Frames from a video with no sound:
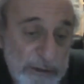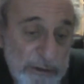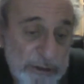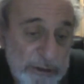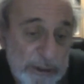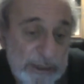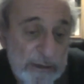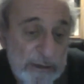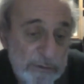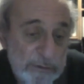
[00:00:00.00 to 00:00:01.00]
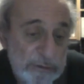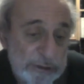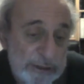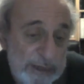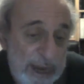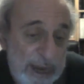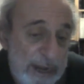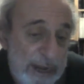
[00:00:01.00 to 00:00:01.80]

So he's going to get reviews in the